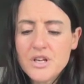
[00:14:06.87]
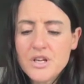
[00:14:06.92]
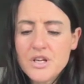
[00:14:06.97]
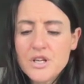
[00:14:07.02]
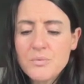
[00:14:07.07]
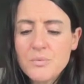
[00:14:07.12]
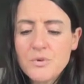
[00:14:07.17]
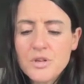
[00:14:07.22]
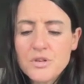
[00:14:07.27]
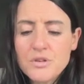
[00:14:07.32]

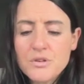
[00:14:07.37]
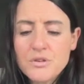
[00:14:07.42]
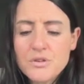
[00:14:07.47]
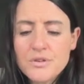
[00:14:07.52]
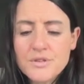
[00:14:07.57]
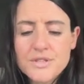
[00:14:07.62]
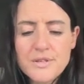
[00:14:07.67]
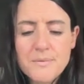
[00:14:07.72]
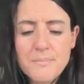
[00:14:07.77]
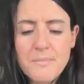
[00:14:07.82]
You were
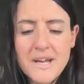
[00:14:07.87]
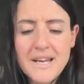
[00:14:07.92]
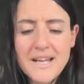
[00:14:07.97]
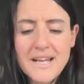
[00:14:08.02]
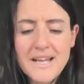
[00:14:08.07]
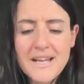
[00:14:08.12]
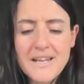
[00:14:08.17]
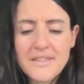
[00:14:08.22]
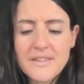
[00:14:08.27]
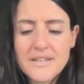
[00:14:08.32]
known to
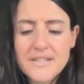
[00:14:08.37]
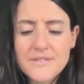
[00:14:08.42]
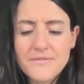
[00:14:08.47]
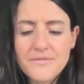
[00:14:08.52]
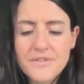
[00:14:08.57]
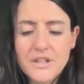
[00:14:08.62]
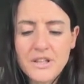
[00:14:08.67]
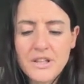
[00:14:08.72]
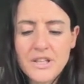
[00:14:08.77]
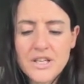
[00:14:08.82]
many in this
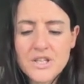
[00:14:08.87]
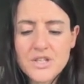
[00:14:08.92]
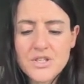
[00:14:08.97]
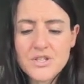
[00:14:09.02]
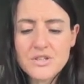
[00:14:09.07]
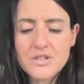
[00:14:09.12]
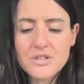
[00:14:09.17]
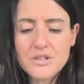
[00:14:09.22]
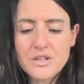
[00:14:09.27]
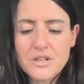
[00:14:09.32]

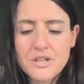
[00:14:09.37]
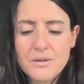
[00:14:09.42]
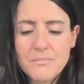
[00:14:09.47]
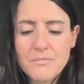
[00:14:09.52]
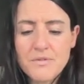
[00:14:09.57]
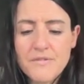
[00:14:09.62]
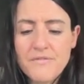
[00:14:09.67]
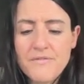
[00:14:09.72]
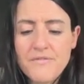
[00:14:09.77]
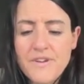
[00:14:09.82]
village,
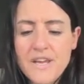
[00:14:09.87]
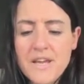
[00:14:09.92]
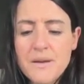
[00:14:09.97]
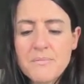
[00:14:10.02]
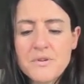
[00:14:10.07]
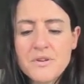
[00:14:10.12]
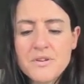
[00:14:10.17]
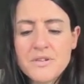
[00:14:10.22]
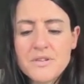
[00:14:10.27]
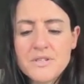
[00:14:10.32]
the
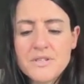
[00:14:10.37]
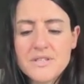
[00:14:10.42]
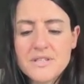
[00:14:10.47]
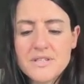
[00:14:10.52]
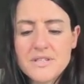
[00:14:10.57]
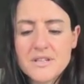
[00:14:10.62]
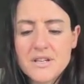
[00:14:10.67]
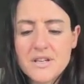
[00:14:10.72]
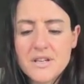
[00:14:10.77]
famous